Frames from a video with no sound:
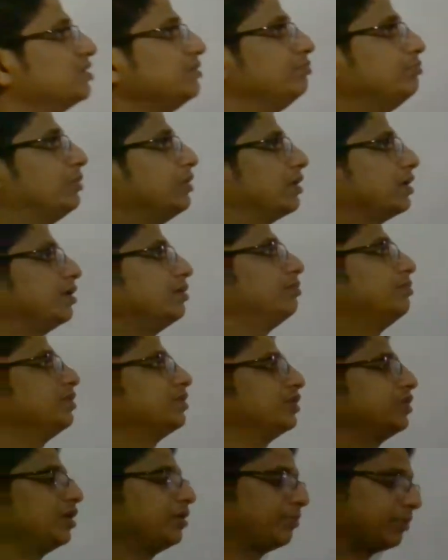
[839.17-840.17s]
important
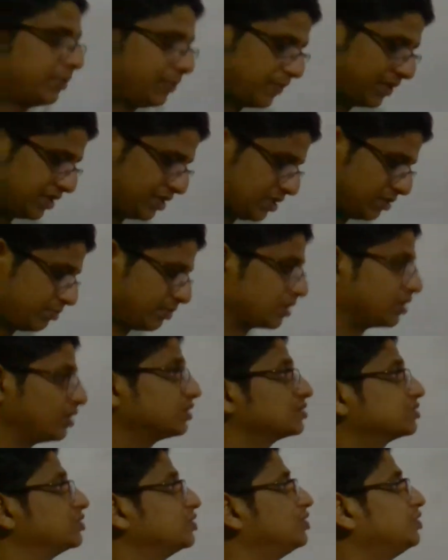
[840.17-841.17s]
method of preparation,
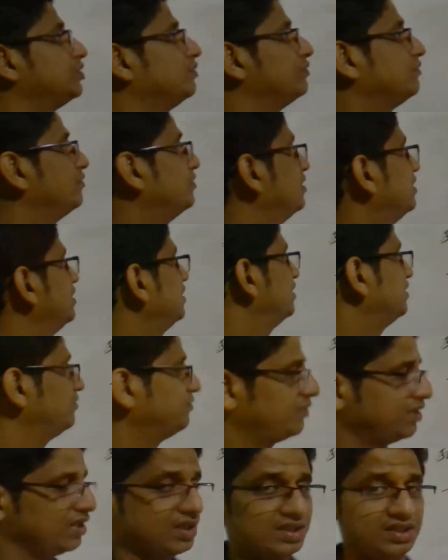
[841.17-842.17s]
because
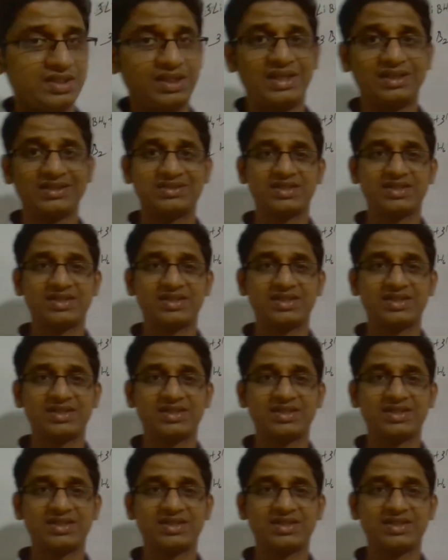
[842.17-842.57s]
that's